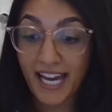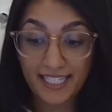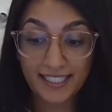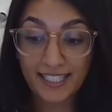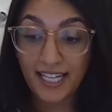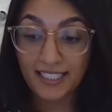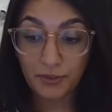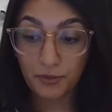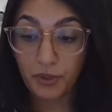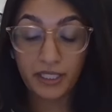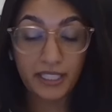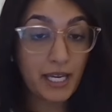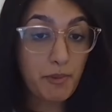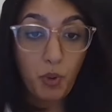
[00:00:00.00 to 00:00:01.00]
yes, that's a
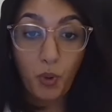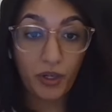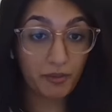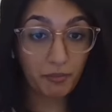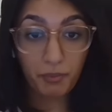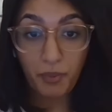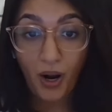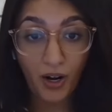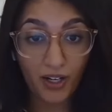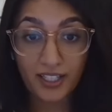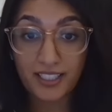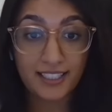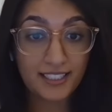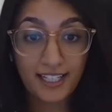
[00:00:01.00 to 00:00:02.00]
really important
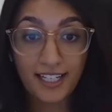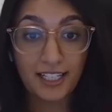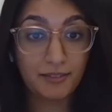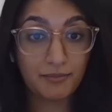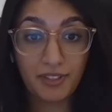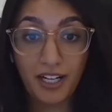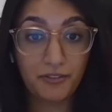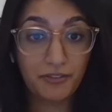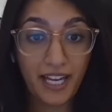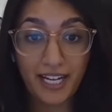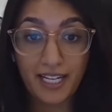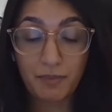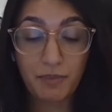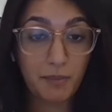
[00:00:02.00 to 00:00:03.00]
part of
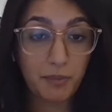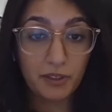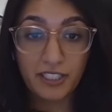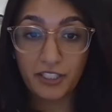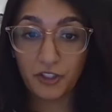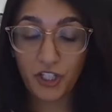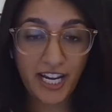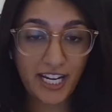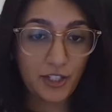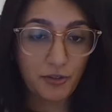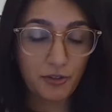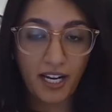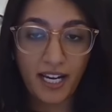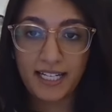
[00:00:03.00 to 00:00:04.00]
getting people to
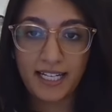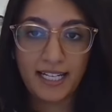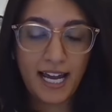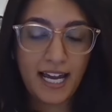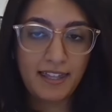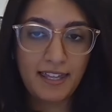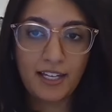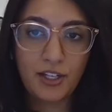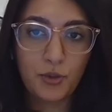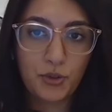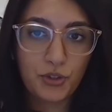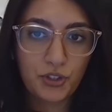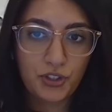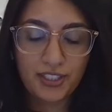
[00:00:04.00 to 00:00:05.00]
change, right? And I think
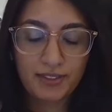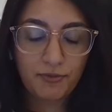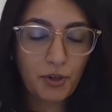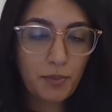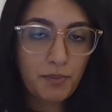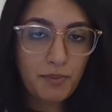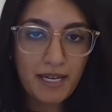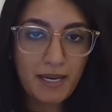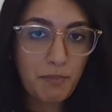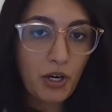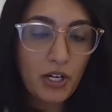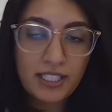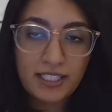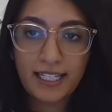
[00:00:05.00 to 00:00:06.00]
for me
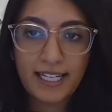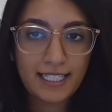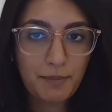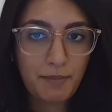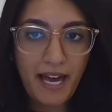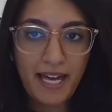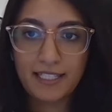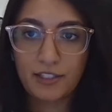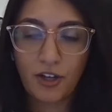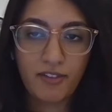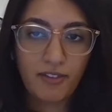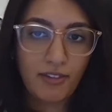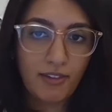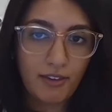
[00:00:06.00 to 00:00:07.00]
personally, it depends
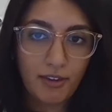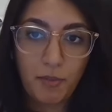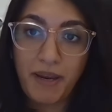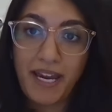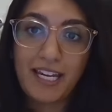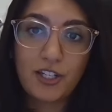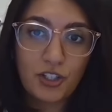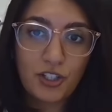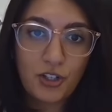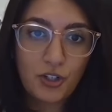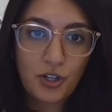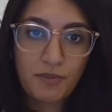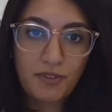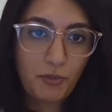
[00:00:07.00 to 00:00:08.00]
on the patient in
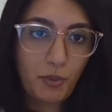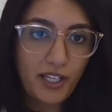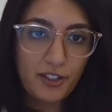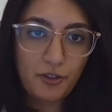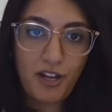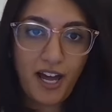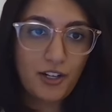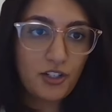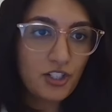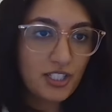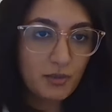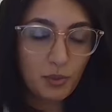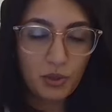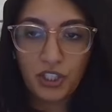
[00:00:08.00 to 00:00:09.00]
terms of what
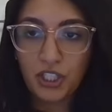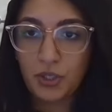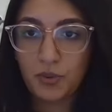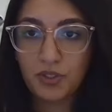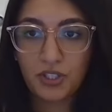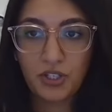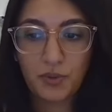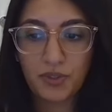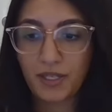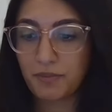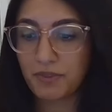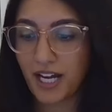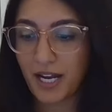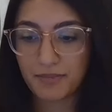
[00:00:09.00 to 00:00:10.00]
strategies we'll use.
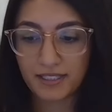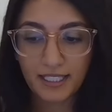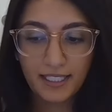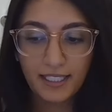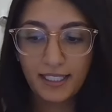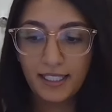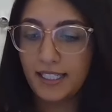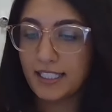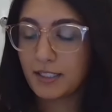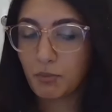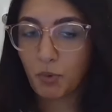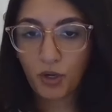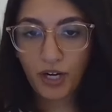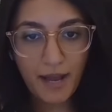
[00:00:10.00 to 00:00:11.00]
Sometimes
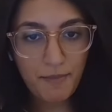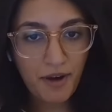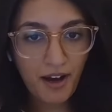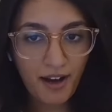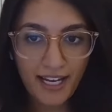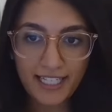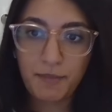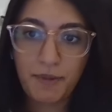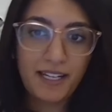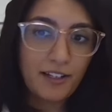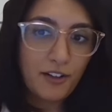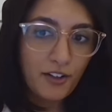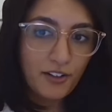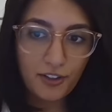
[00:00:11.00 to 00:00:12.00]
more MI
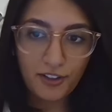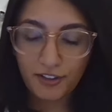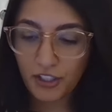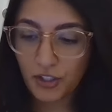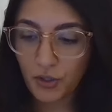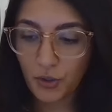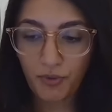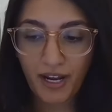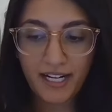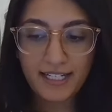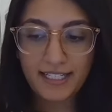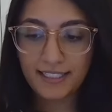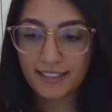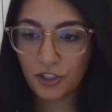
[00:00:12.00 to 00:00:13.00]
depending on their,
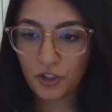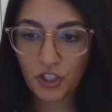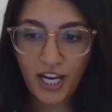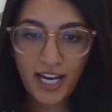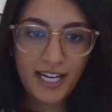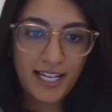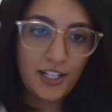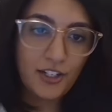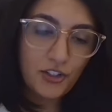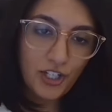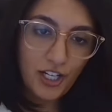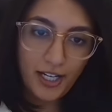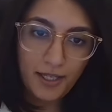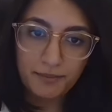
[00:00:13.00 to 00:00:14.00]
readiness to change.
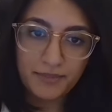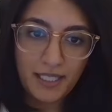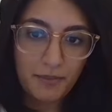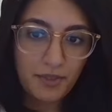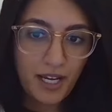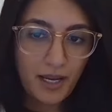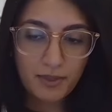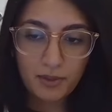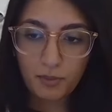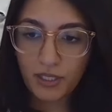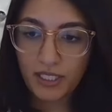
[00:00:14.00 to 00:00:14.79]
Sometimes